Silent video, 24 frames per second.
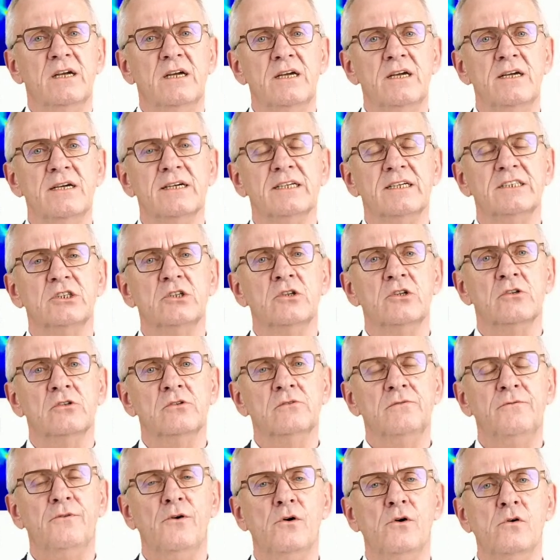here is not
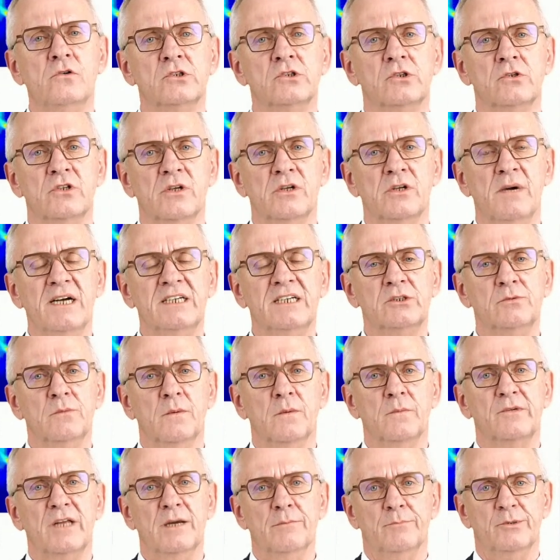to focus on the
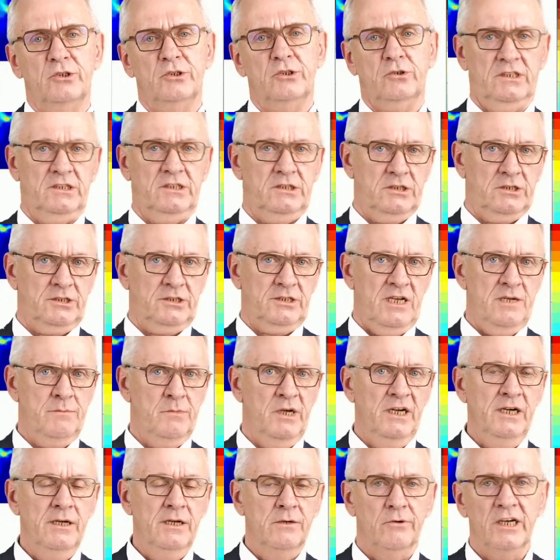maximum temperature, it's the
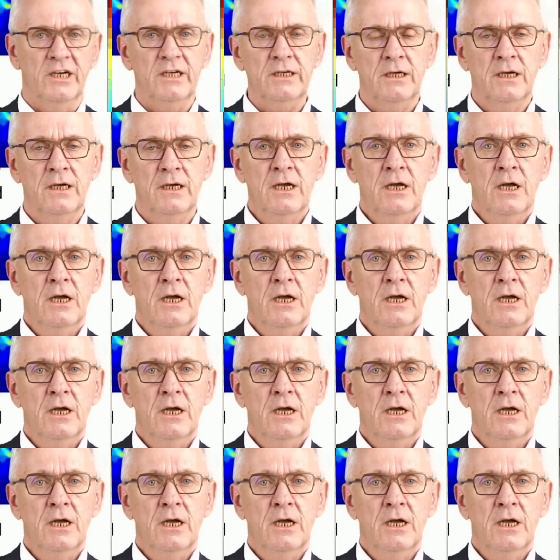same anyway,